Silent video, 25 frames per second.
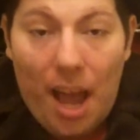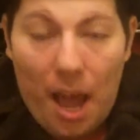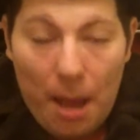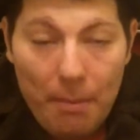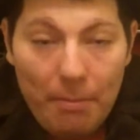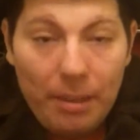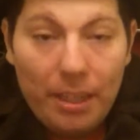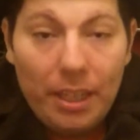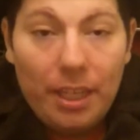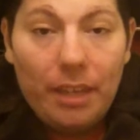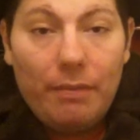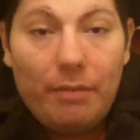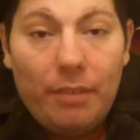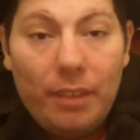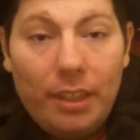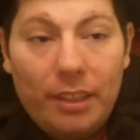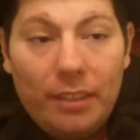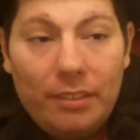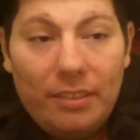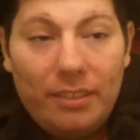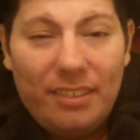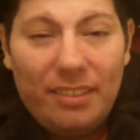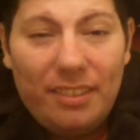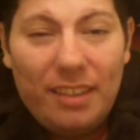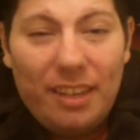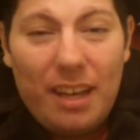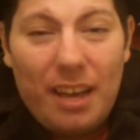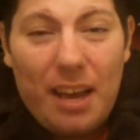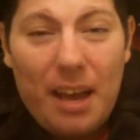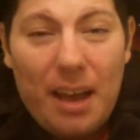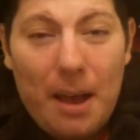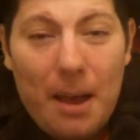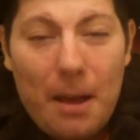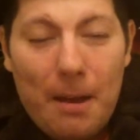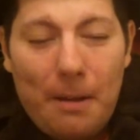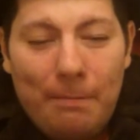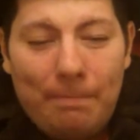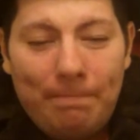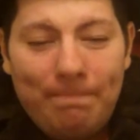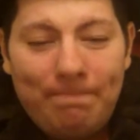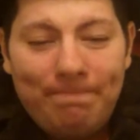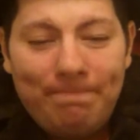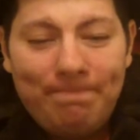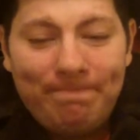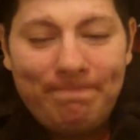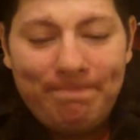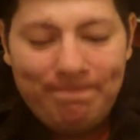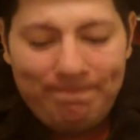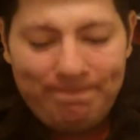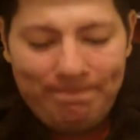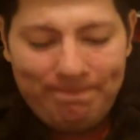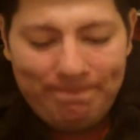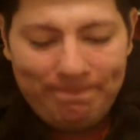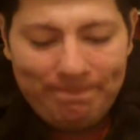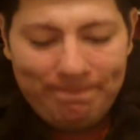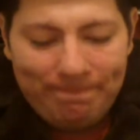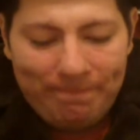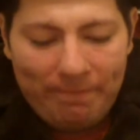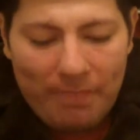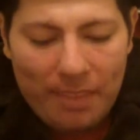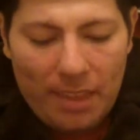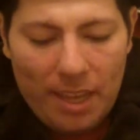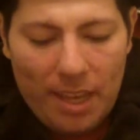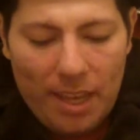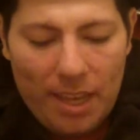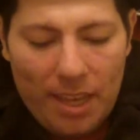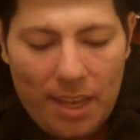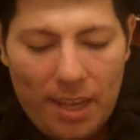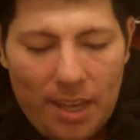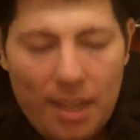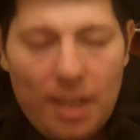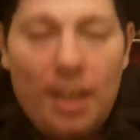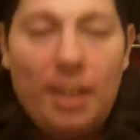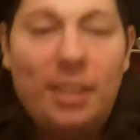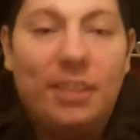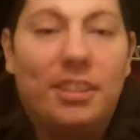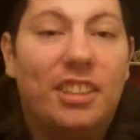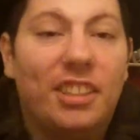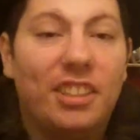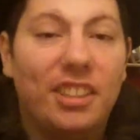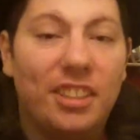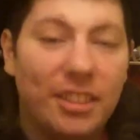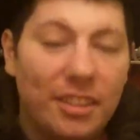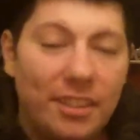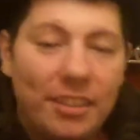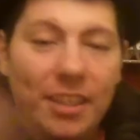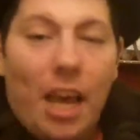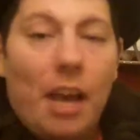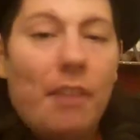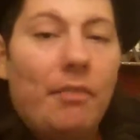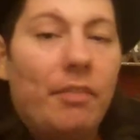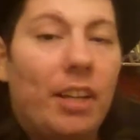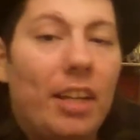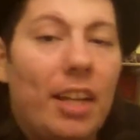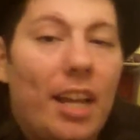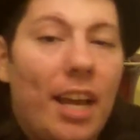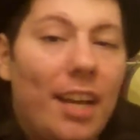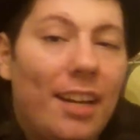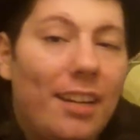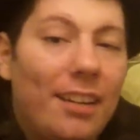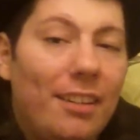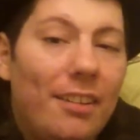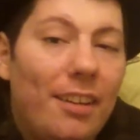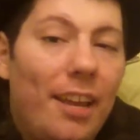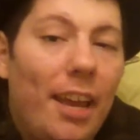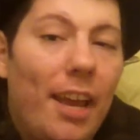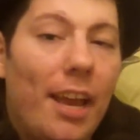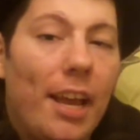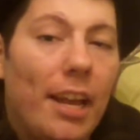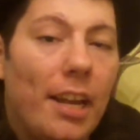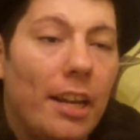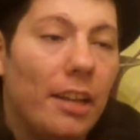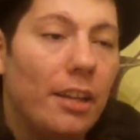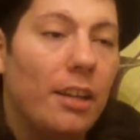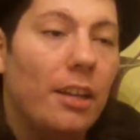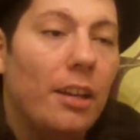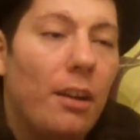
I'm going to give this a 7 out of 10.